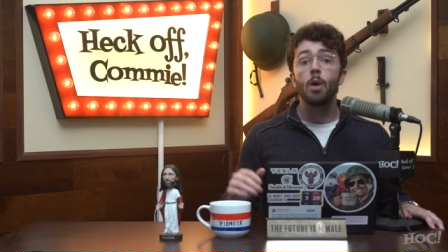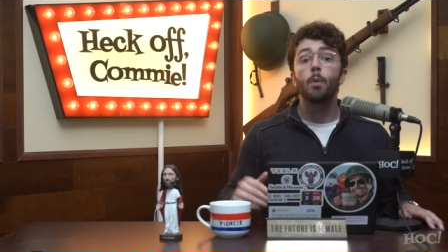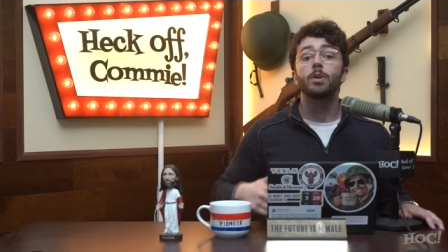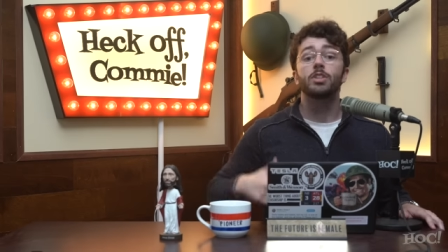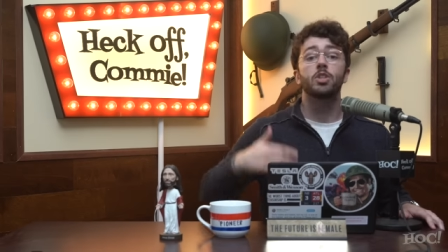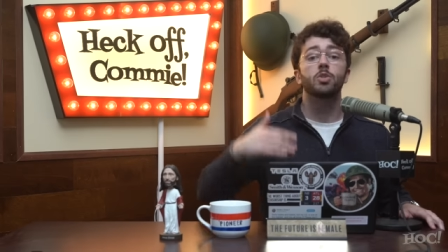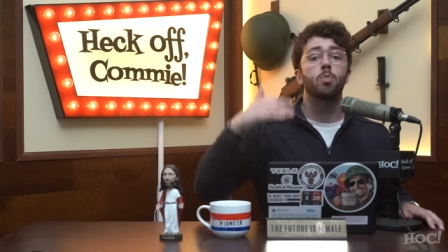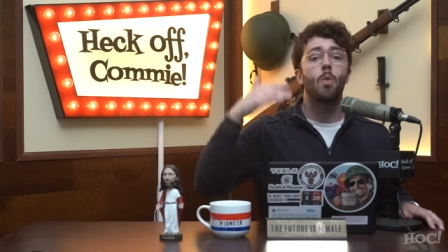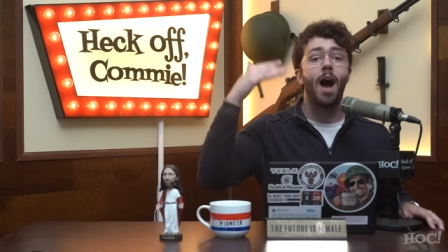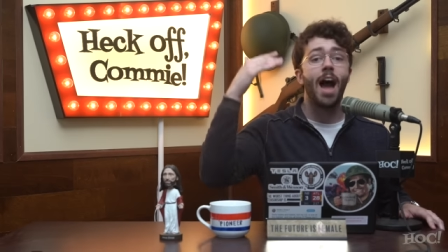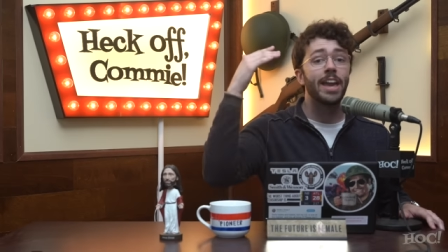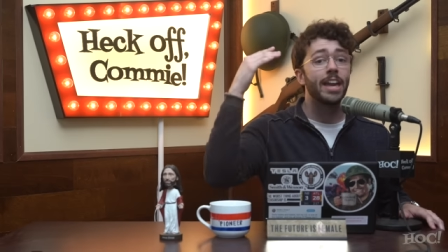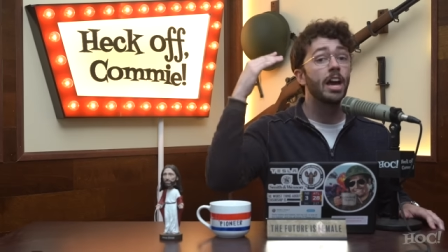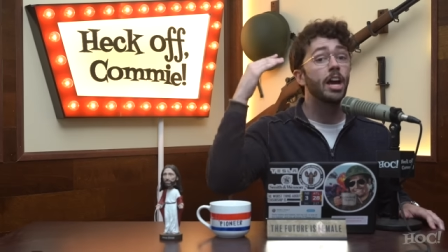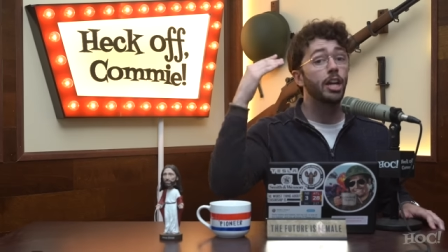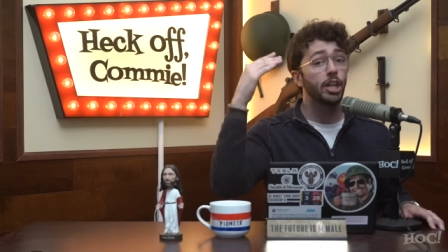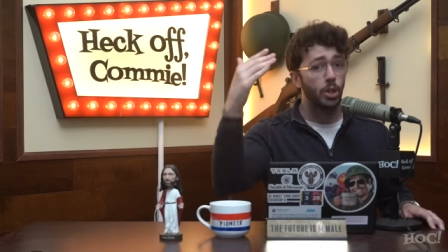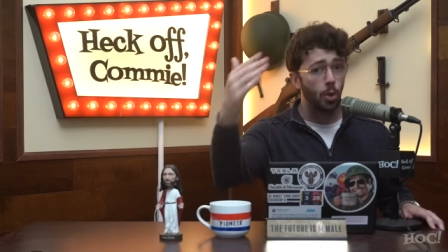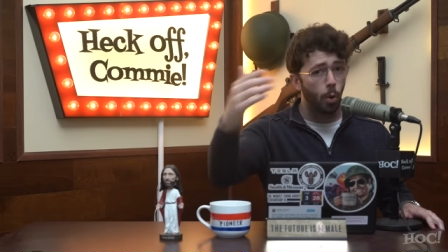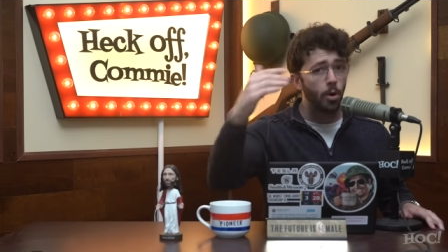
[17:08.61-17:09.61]
which is why
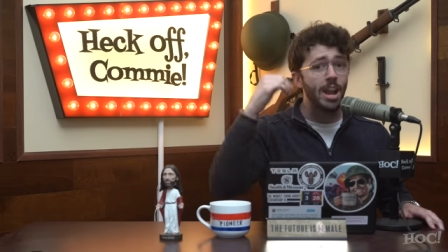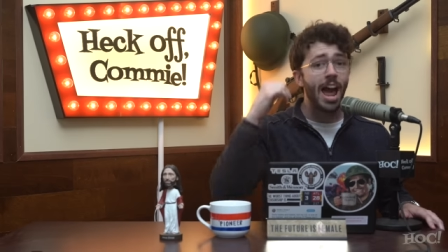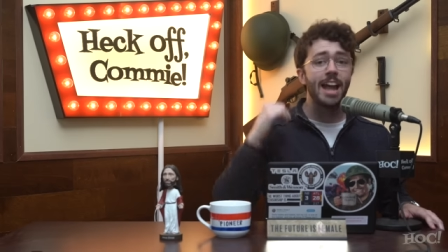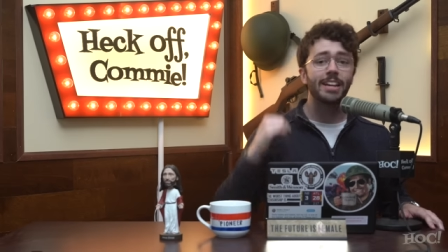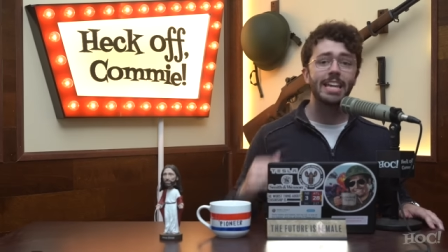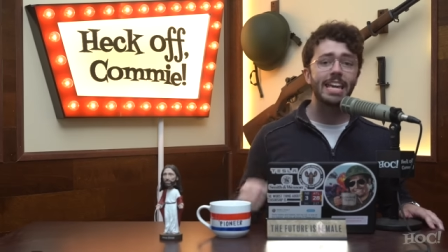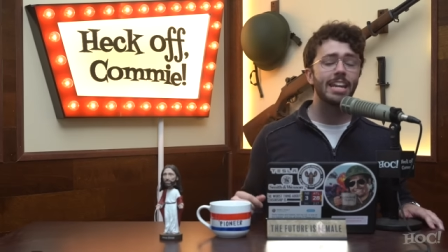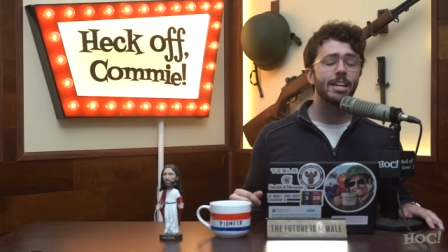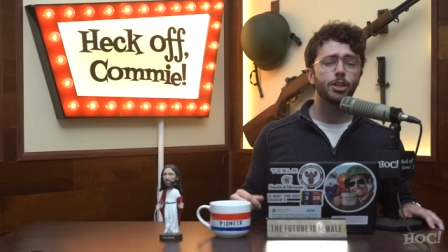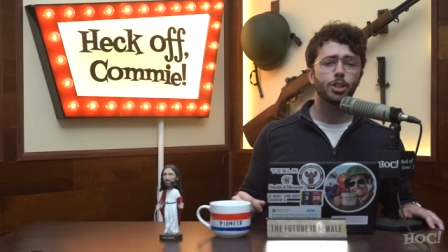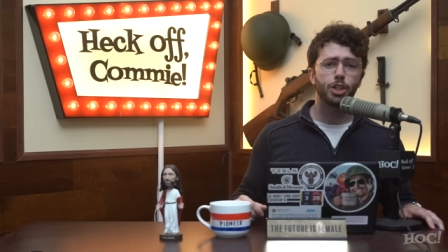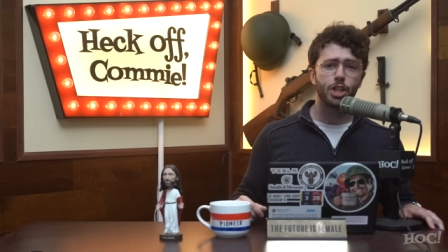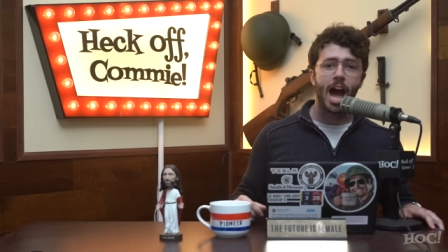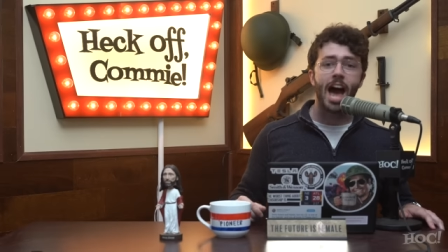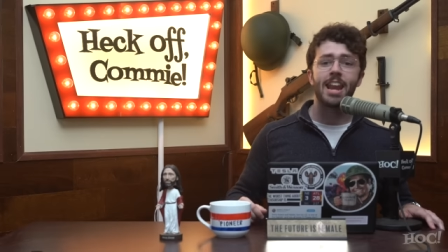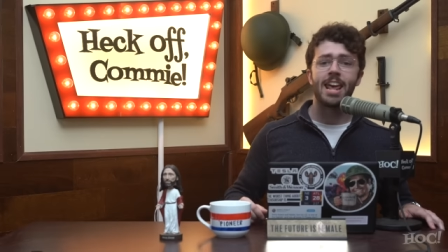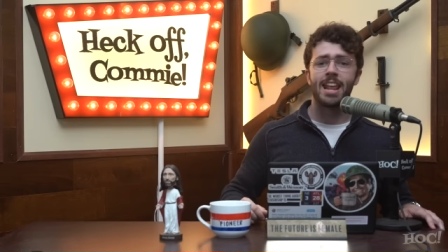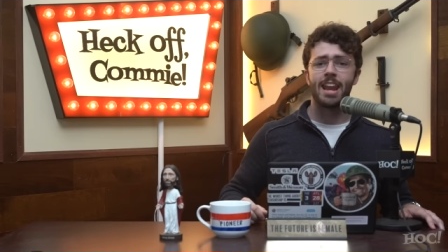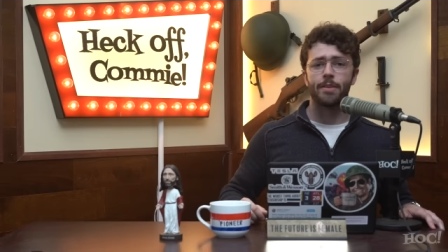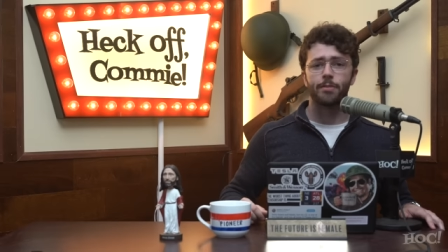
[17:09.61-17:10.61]
you're not getting
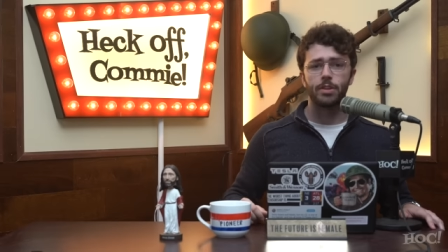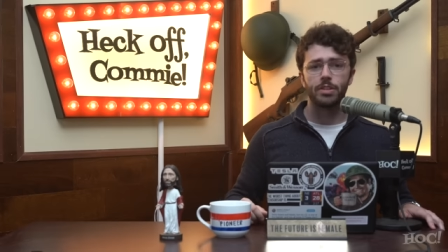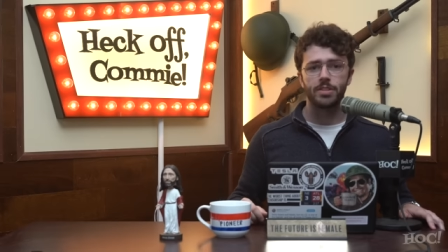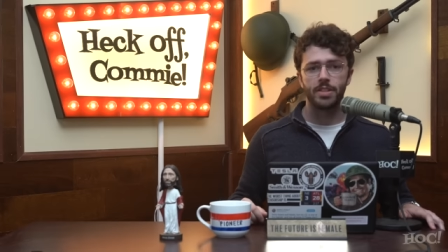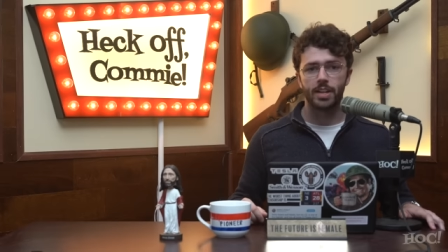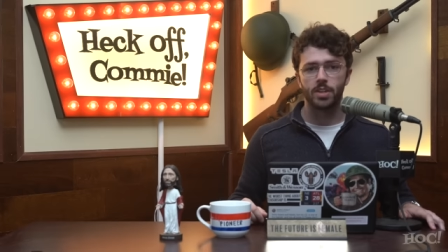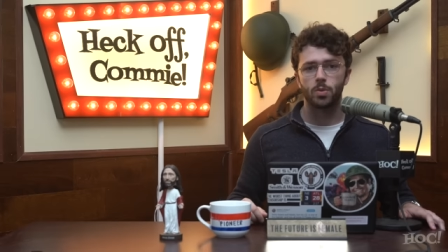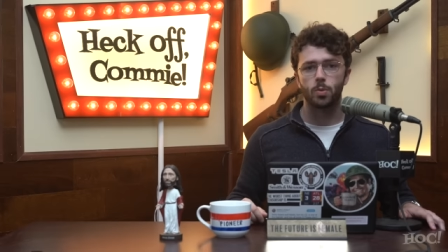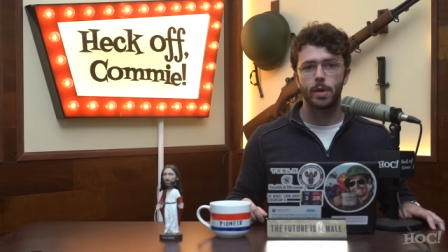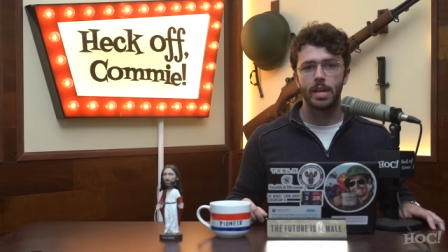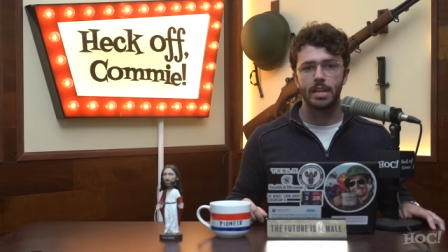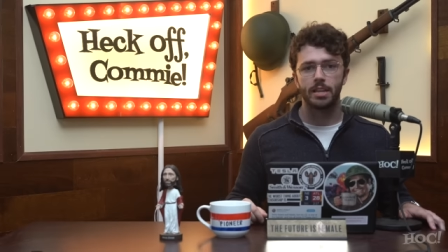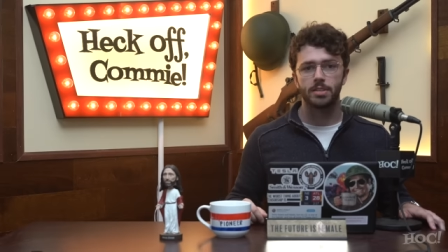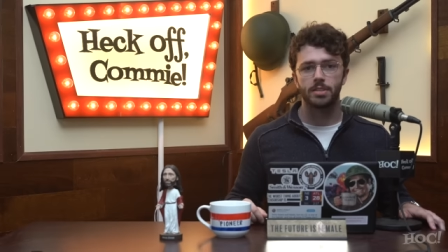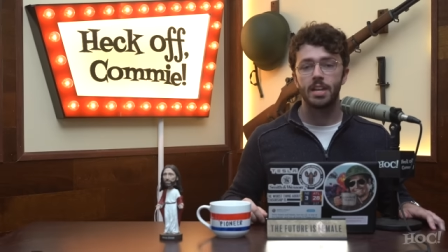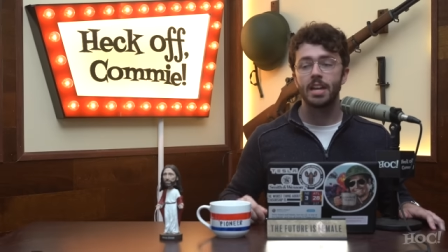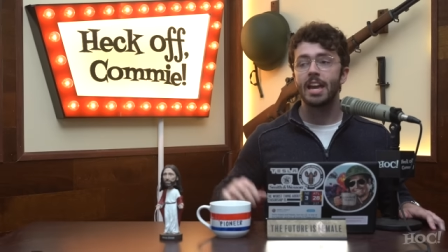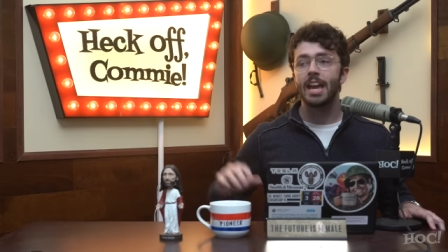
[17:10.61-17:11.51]
shot at every six weeks,